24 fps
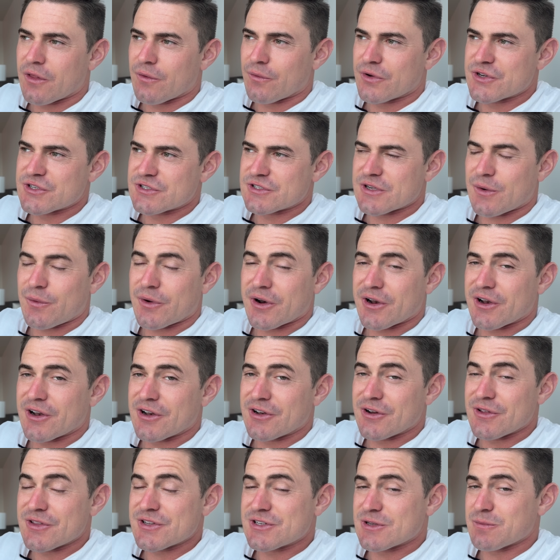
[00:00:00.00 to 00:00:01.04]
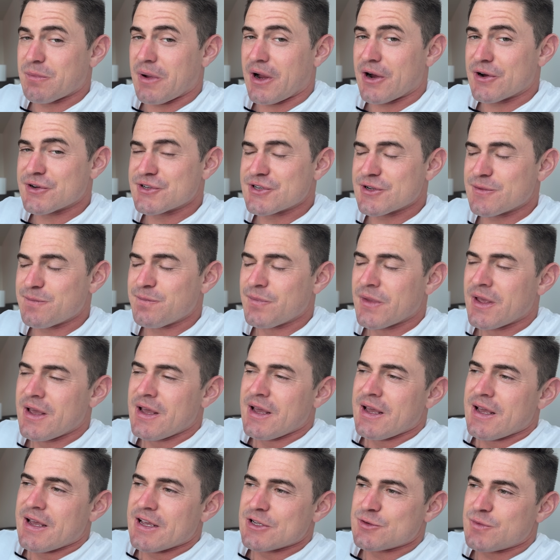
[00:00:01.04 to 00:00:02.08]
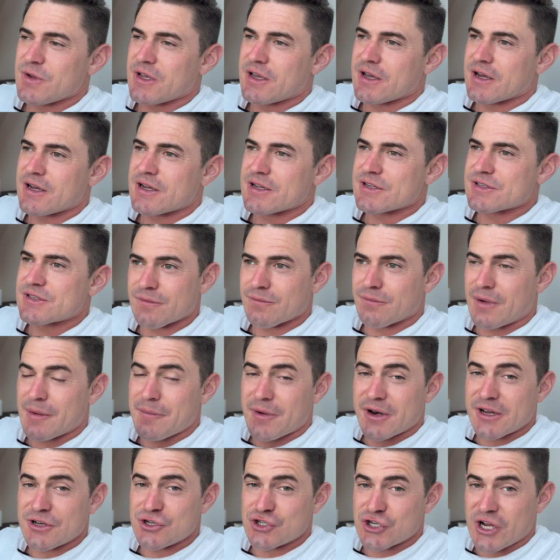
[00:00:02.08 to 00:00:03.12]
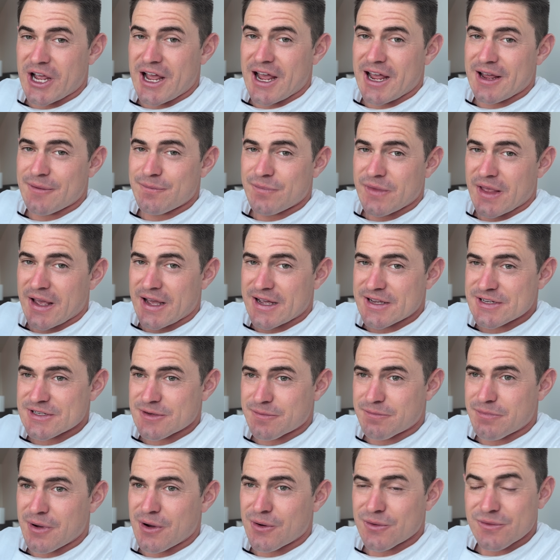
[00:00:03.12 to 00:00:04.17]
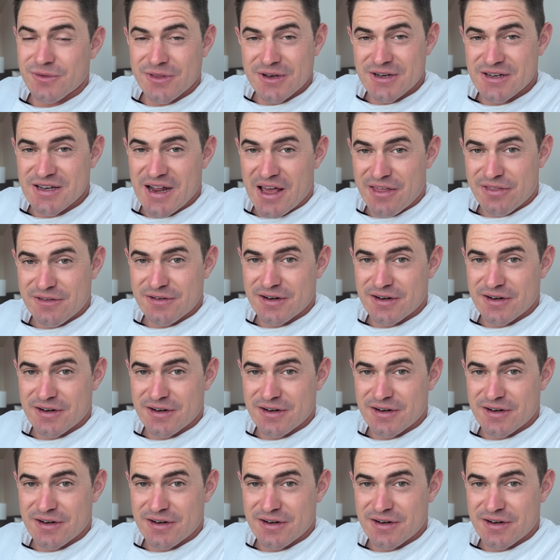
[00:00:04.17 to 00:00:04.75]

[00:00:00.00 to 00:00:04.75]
of the reasons I wanted to do this comparison is because my buddy Jay has a boat, the Death